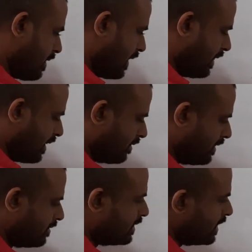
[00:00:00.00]
In the
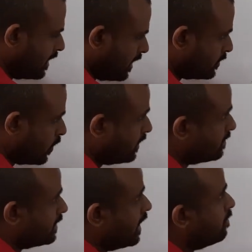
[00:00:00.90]
receipts journal. So in the
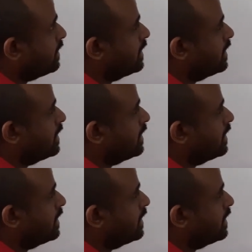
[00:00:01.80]
same